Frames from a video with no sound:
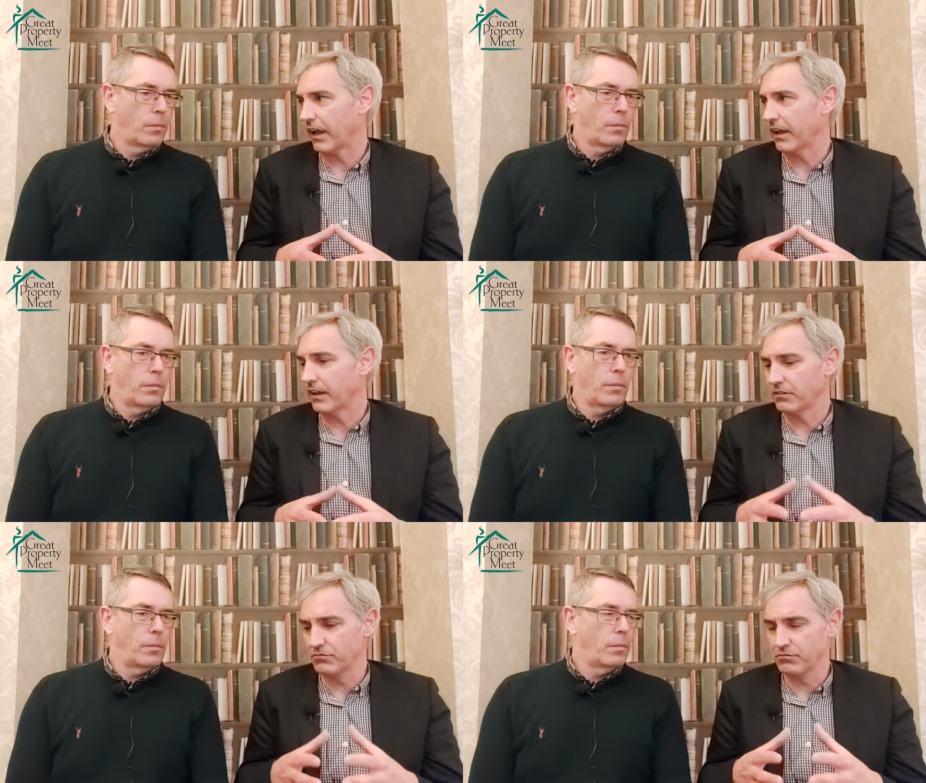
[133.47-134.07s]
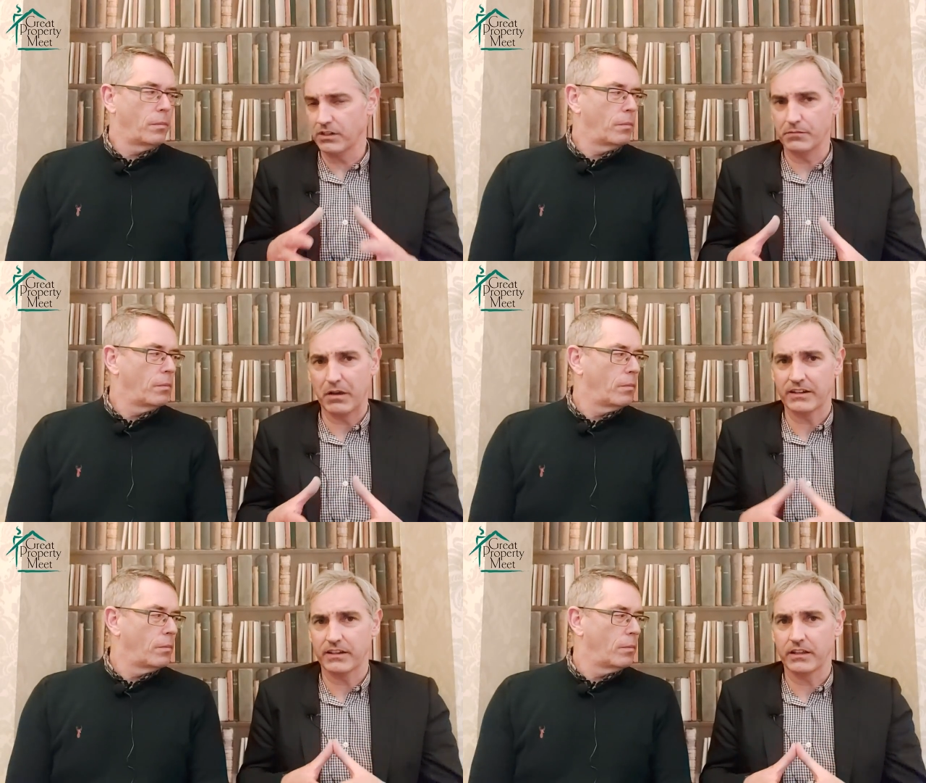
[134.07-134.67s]
Speaker 1: and
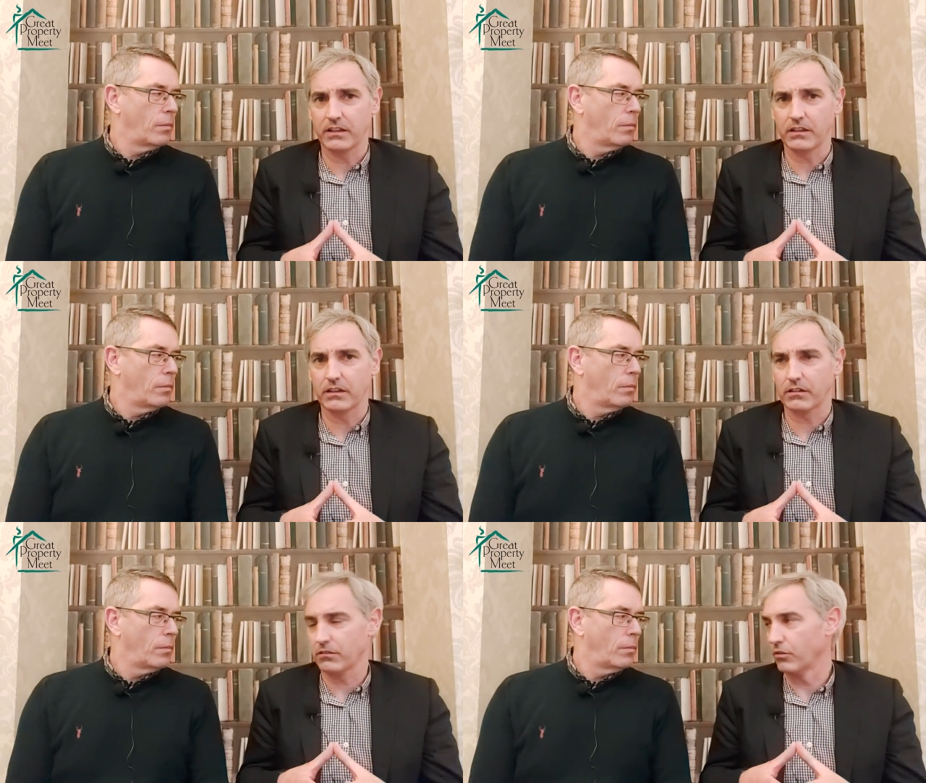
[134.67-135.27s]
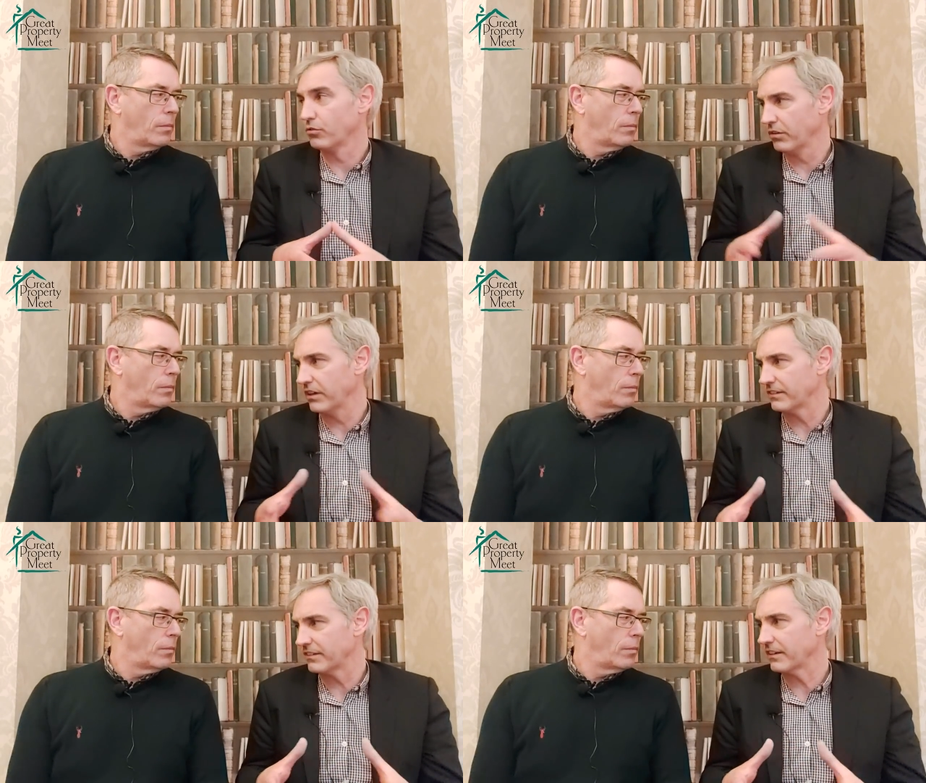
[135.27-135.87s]
rebanding or
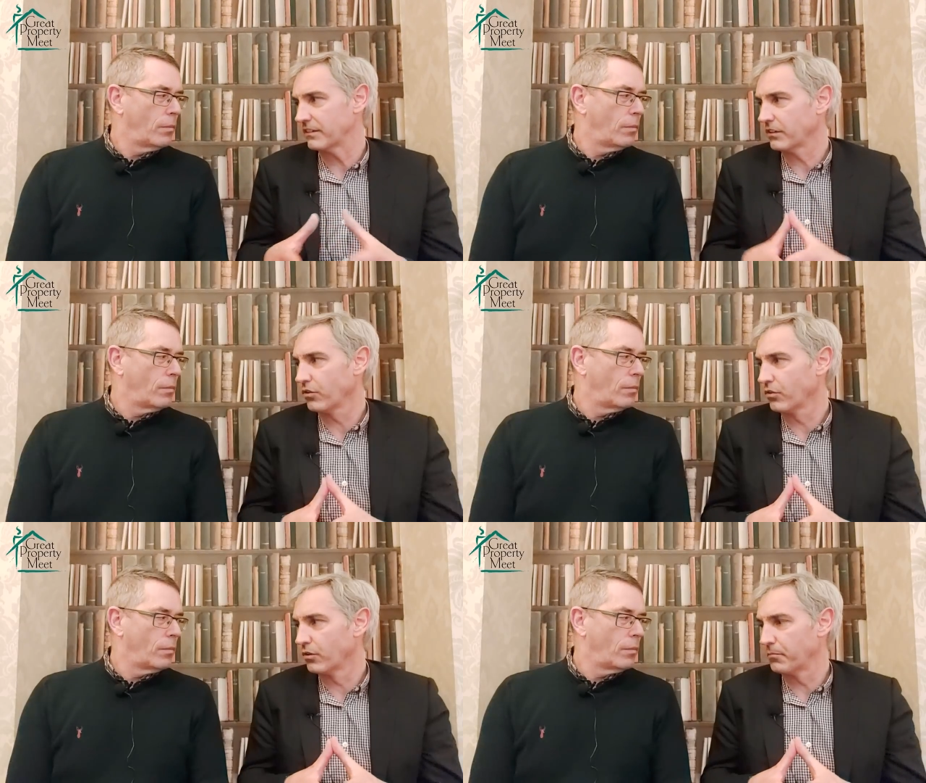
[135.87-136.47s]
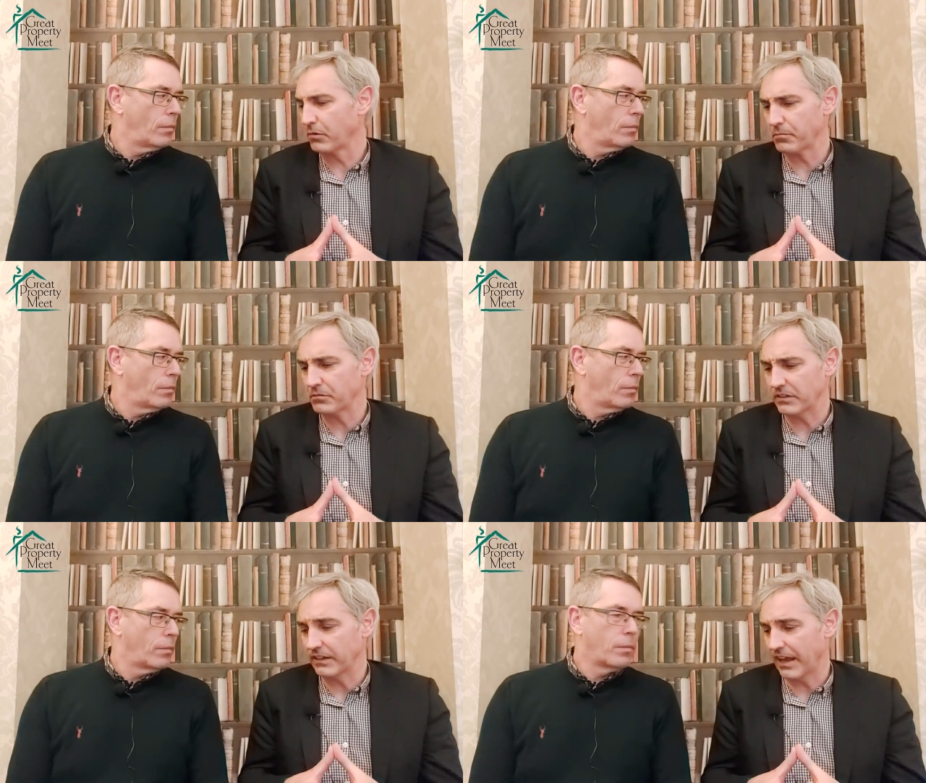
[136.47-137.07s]
reassessing your
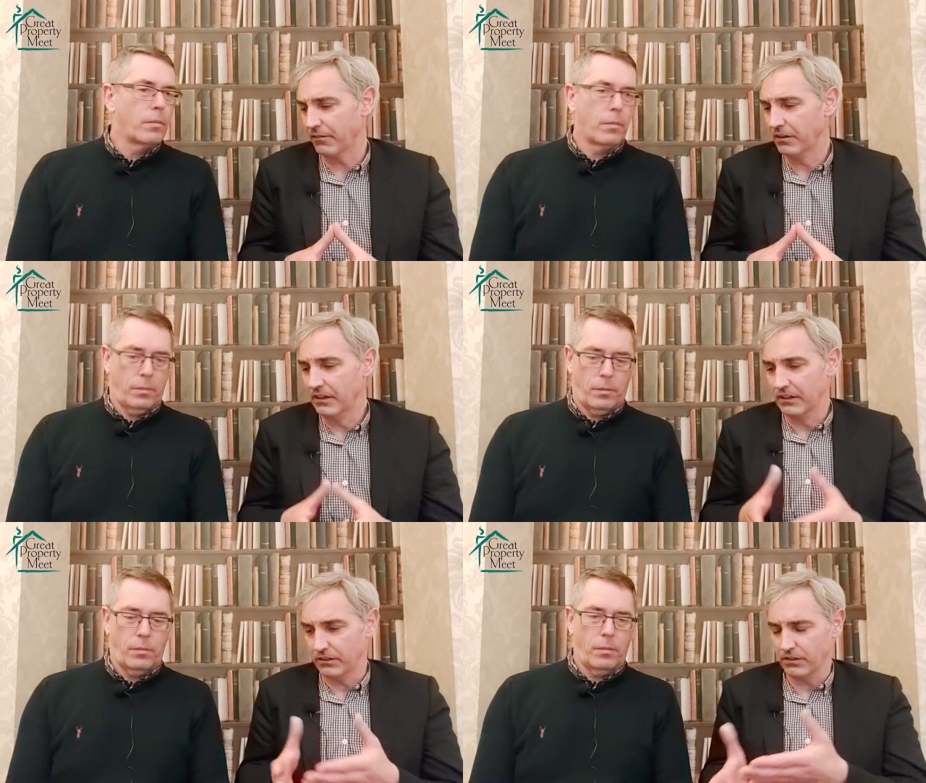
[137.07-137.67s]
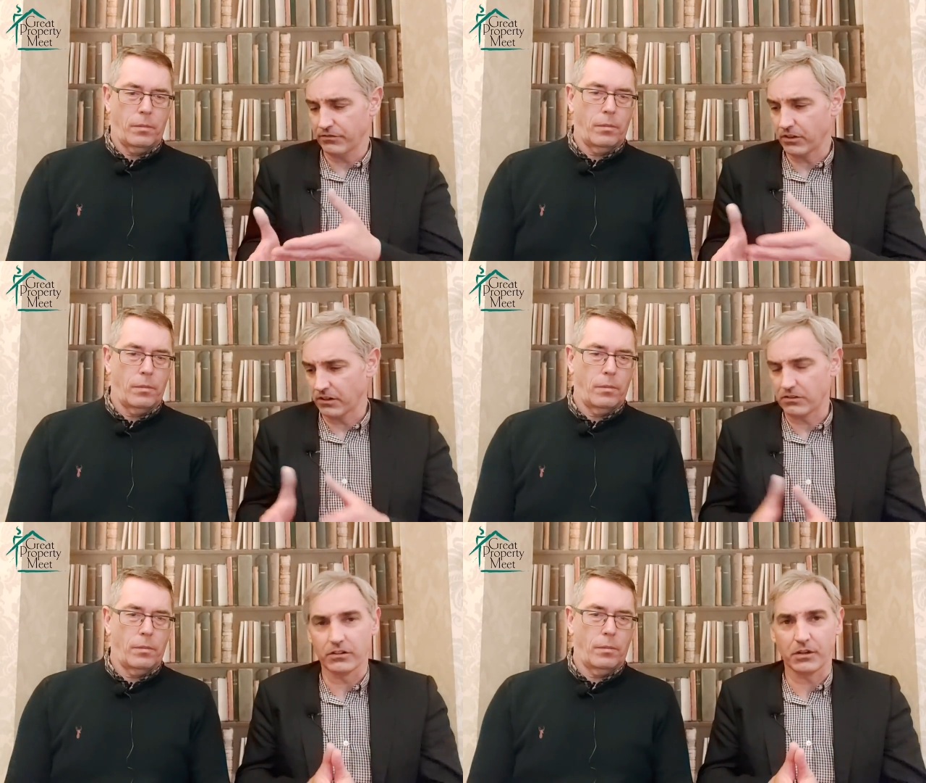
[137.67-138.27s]
property. Now, you've got a
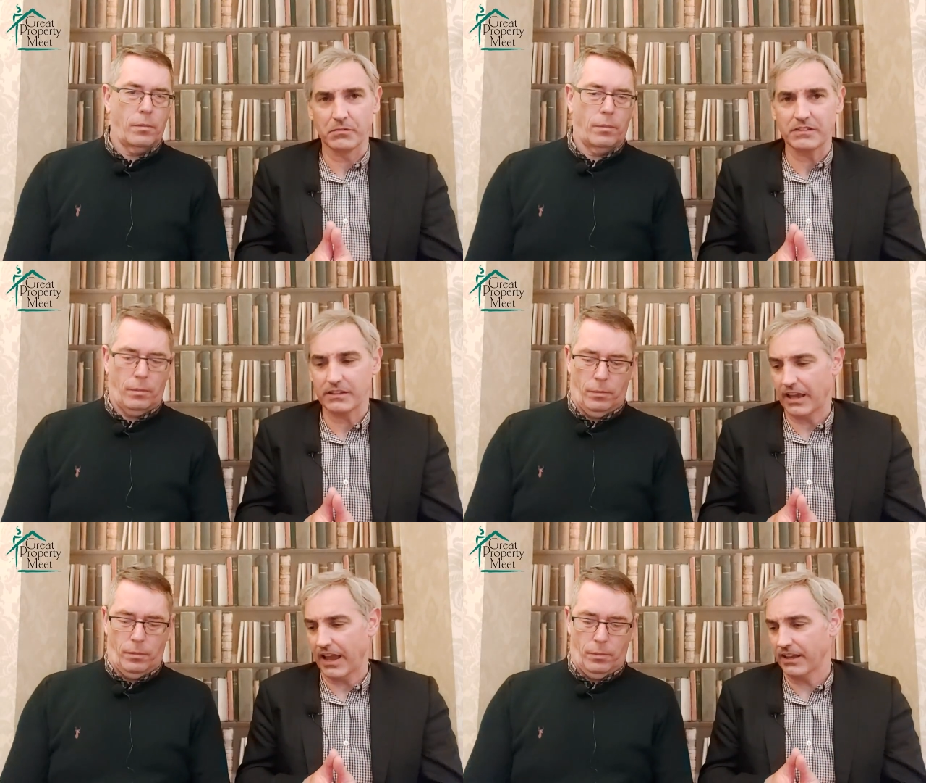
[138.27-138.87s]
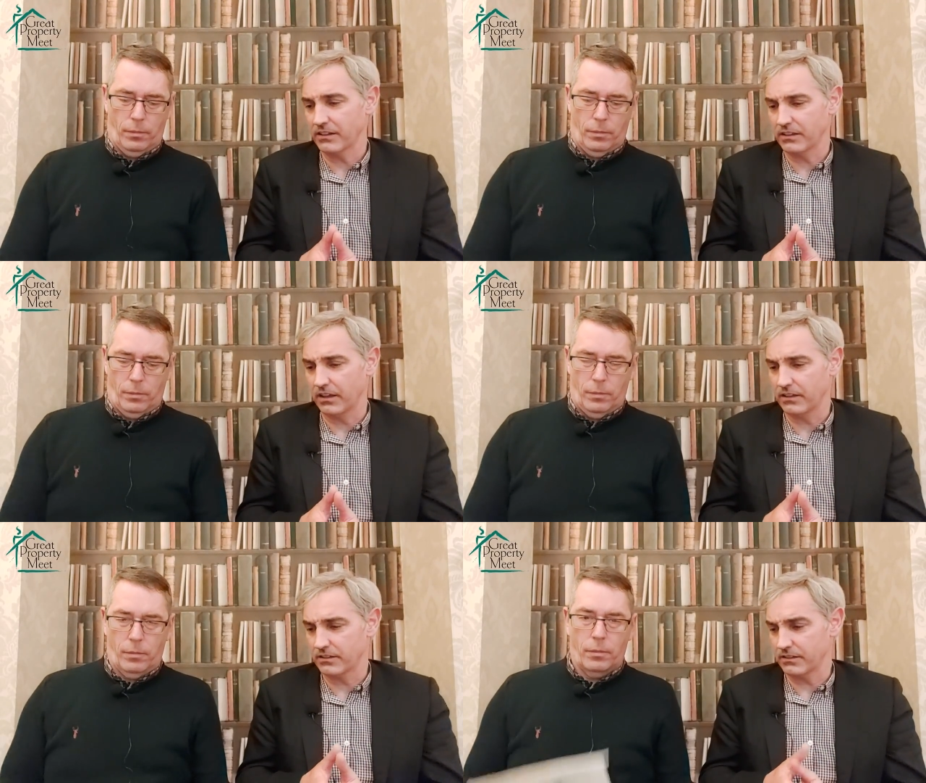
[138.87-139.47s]
document in your hand. It's,